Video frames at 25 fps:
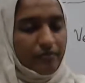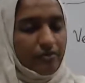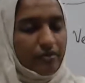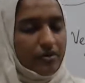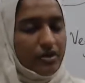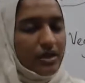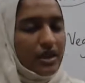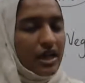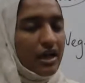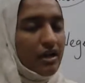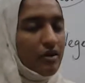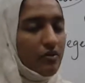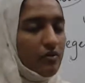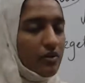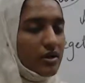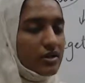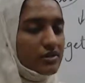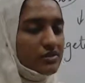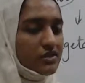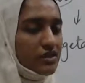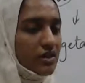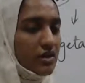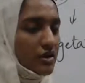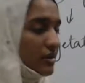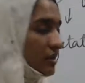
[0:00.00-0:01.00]
young ones
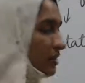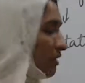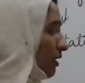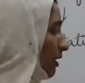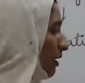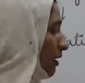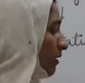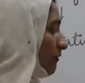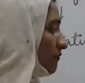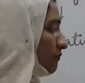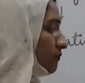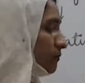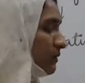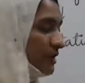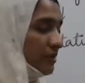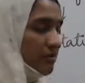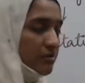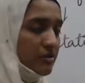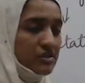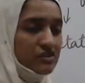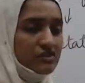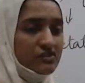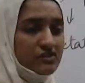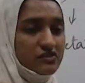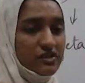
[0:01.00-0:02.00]
or the offspring
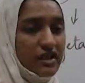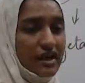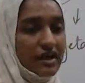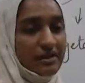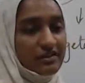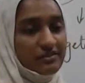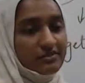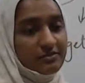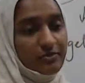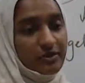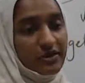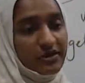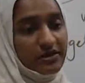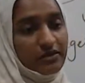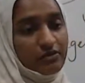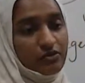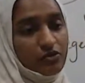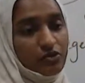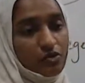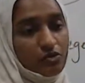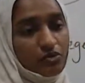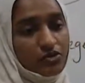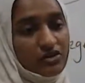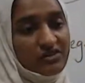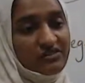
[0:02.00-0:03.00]
means that is by
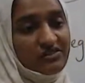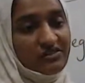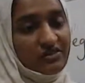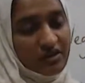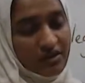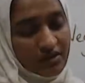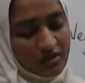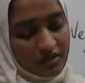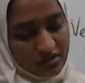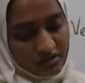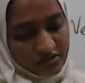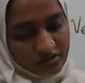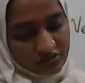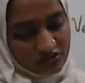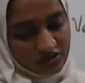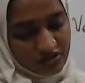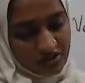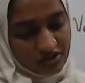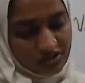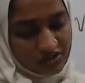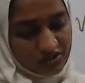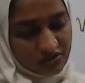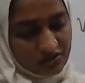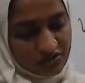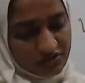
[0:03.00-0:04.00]
through these
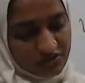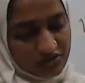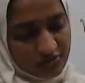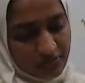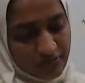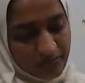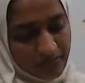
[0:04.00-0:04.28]
structures.